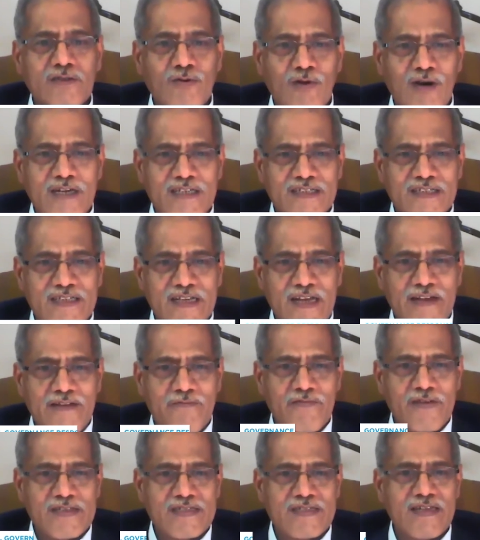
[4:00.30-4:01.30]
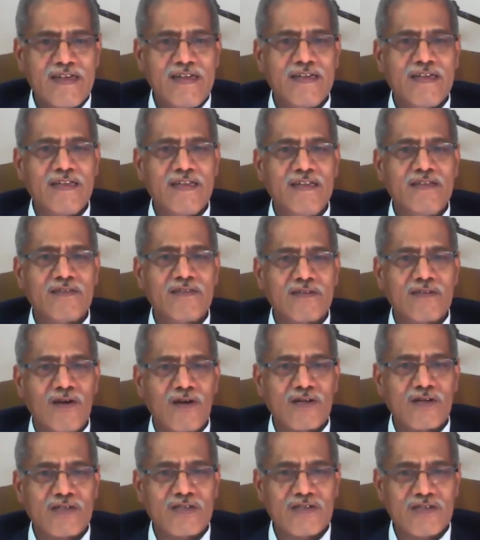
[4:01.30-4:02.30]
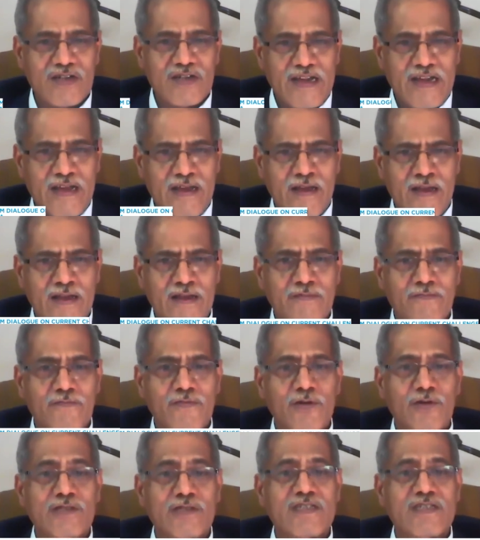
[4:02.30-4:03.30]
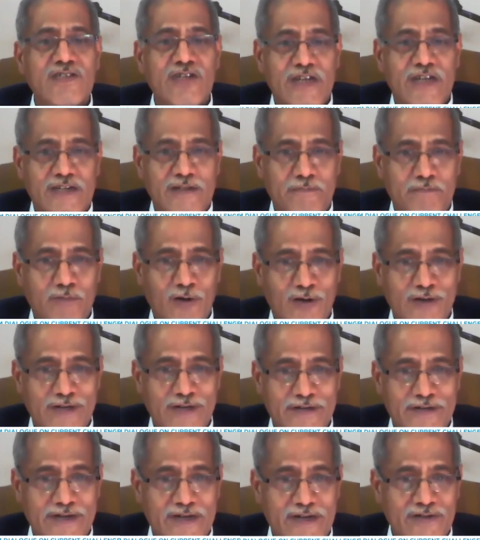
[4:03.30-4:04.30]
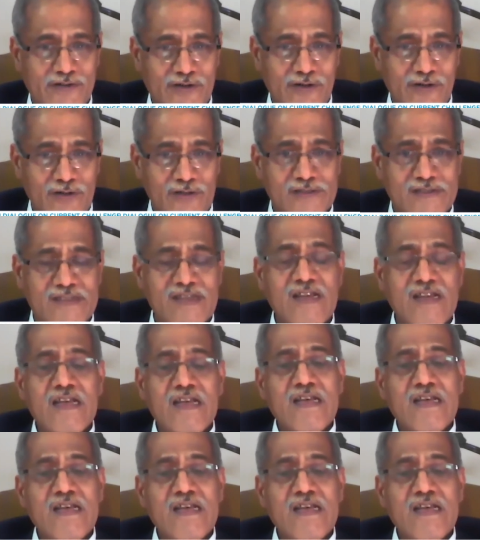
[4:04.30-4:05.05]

quarantine facilities or enforce strict border controls.